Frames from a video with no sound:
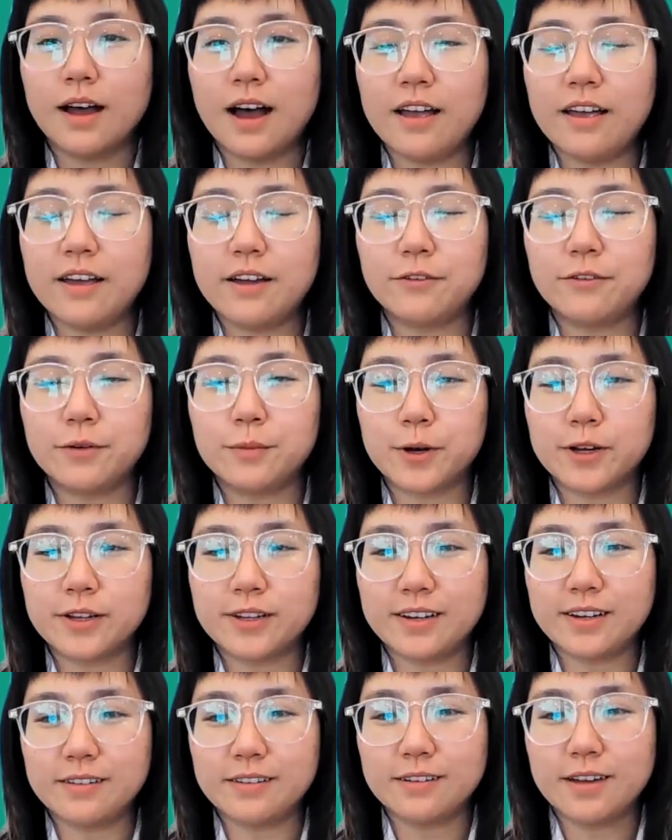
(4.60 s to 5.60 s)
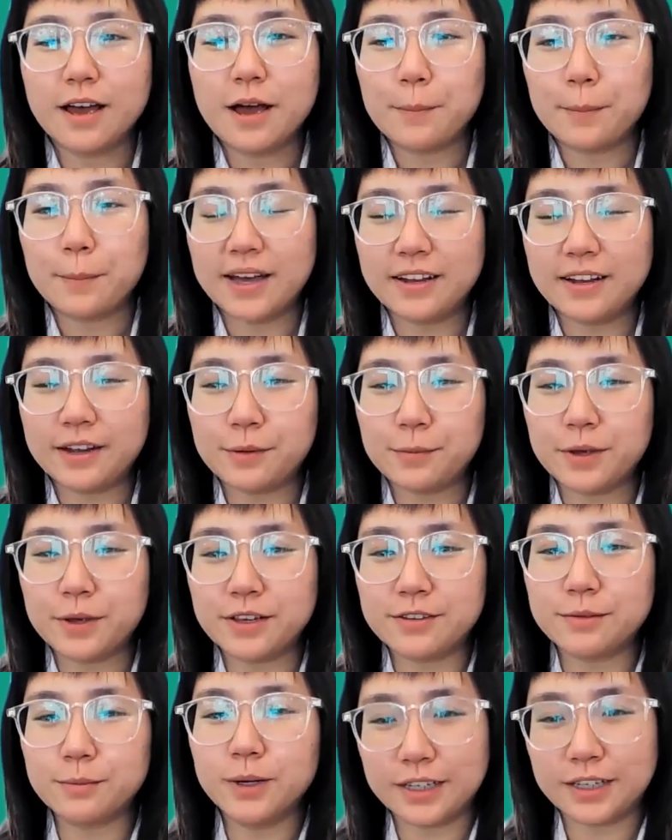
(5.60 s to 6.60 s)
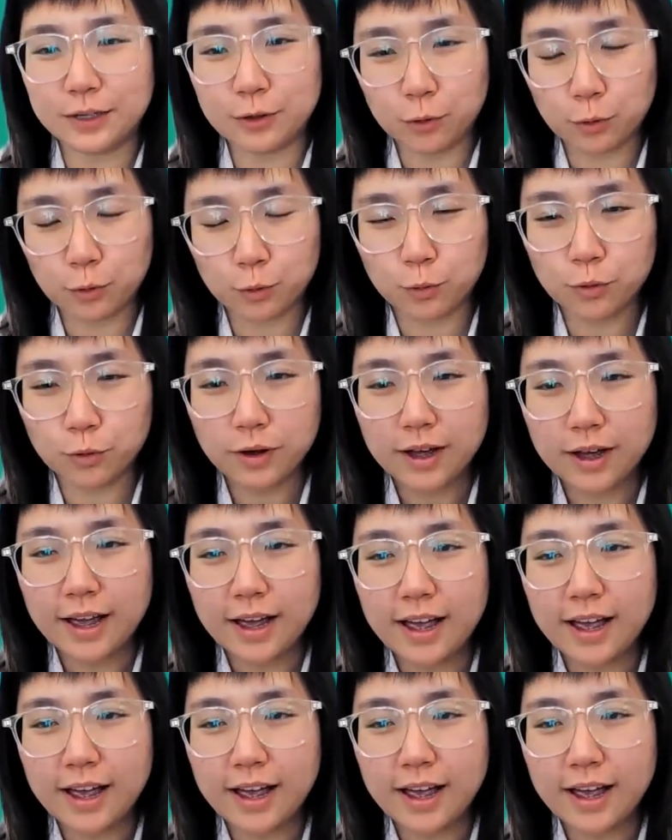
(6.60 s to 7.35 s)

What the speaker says: Hi, everybody. My name is Mengyi Hu,